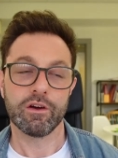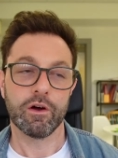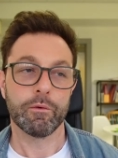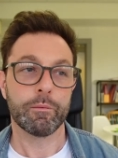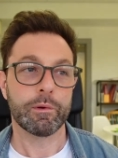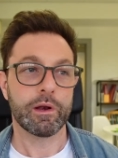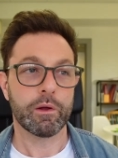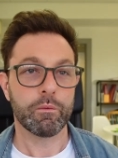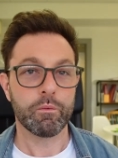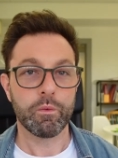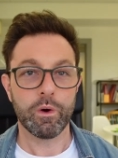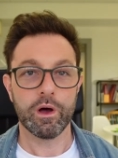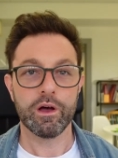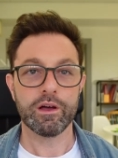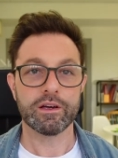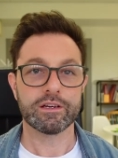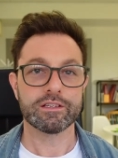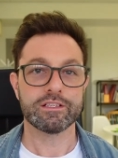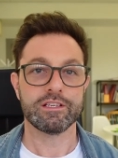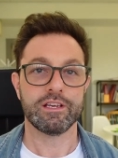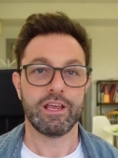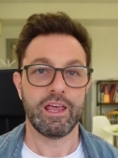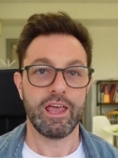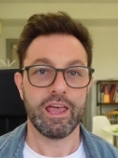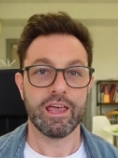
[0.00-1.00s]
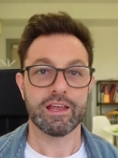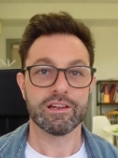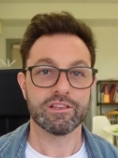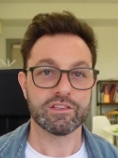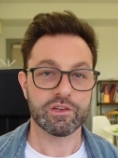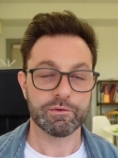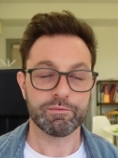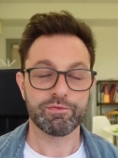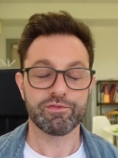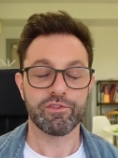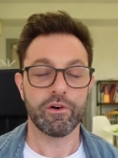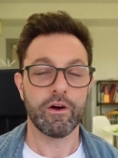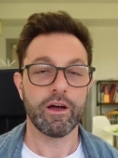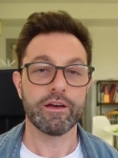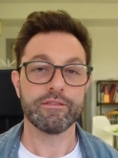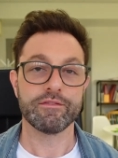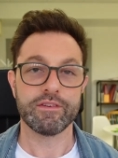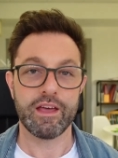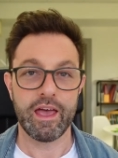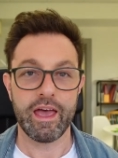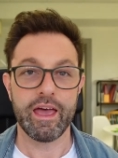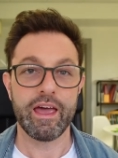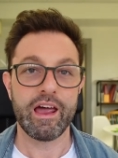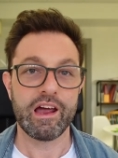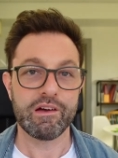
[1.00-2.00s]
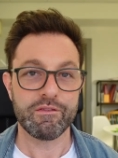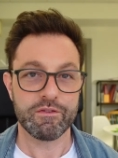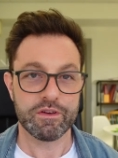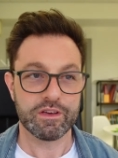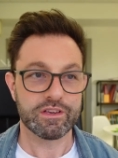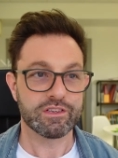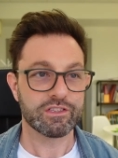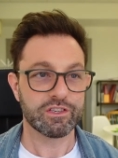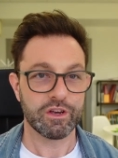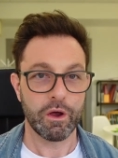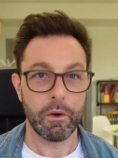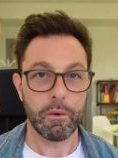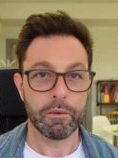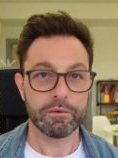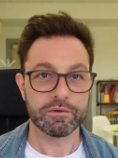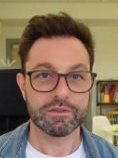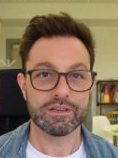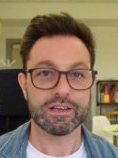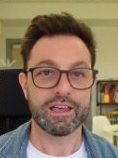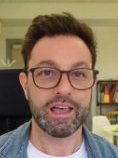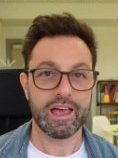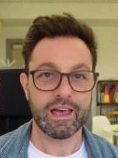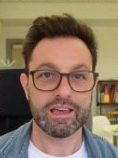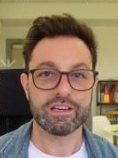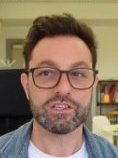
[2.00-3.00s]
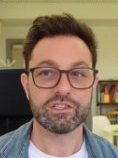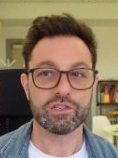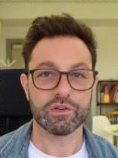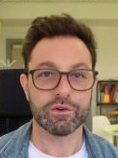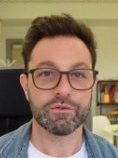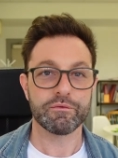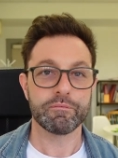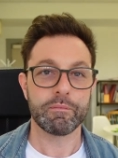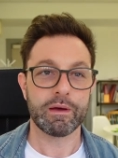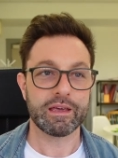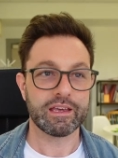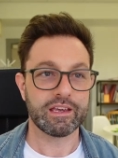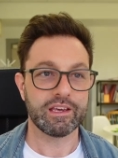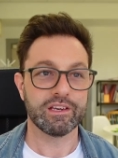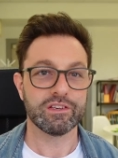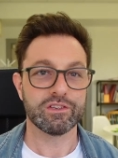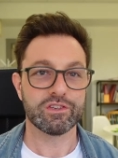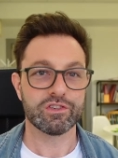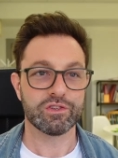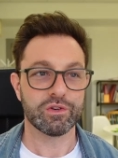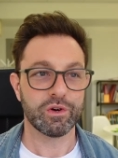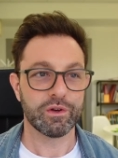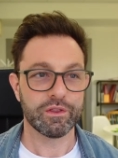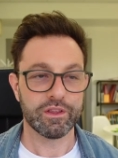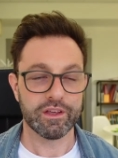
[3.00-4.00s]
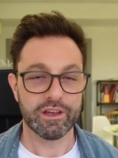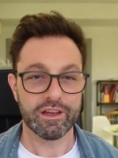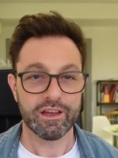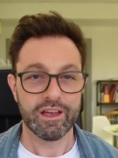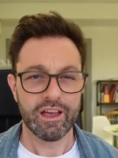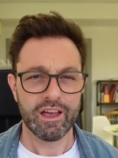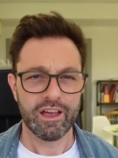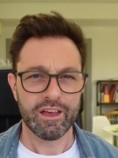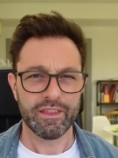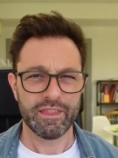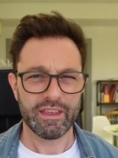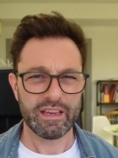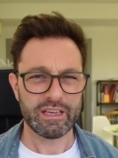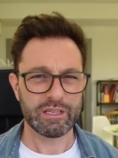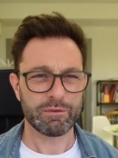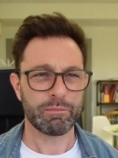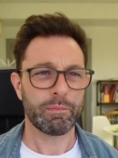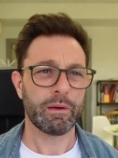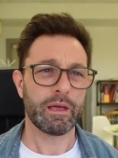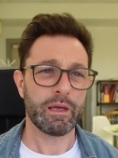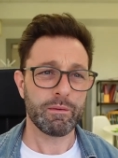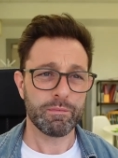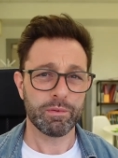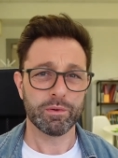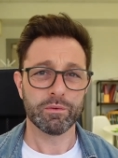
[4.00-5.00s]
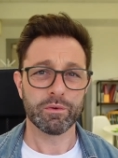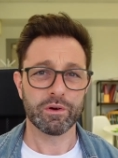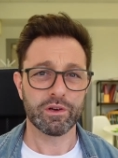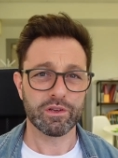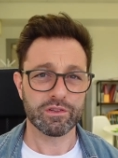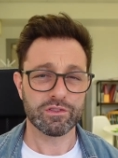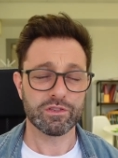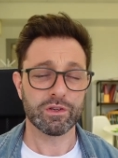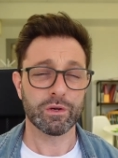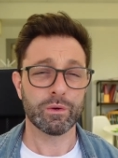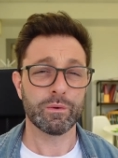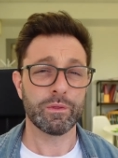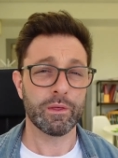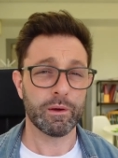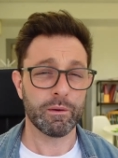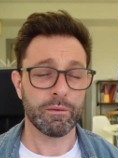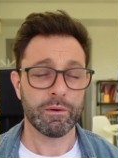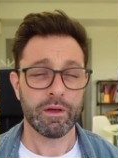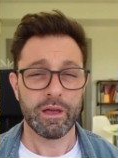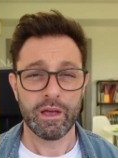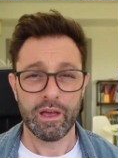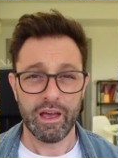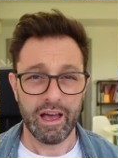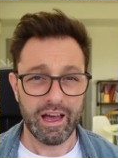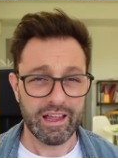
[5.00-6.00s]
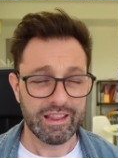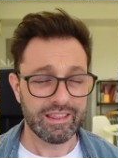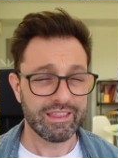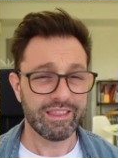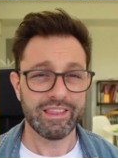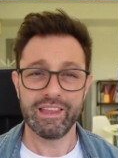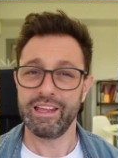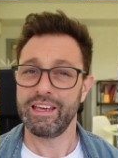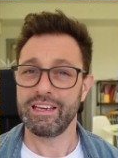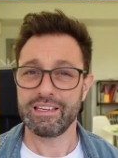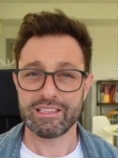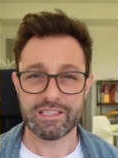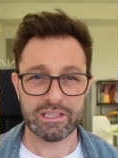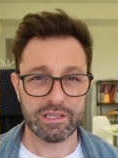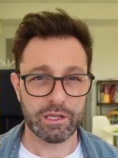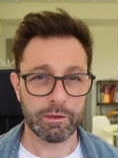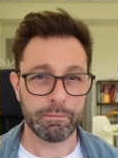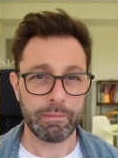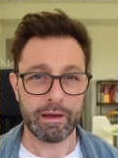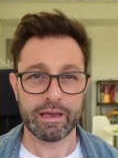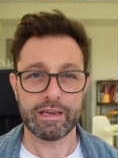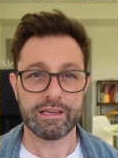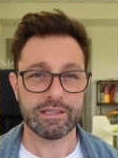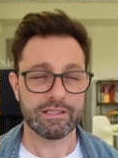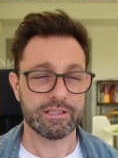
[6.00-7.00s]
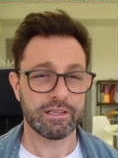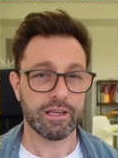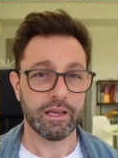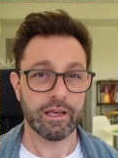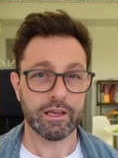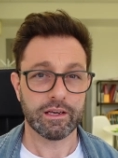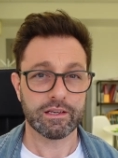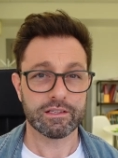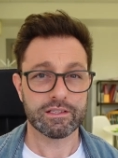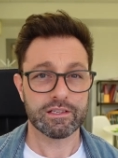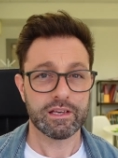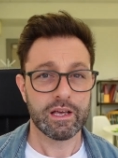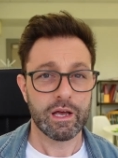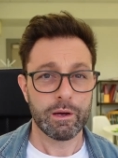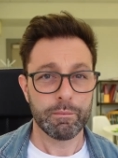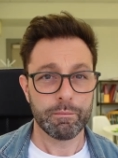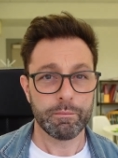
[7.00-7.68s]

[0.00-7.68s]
I mean, I worked in deprived areas, so it was a case of making sure that these people could do the at least the basics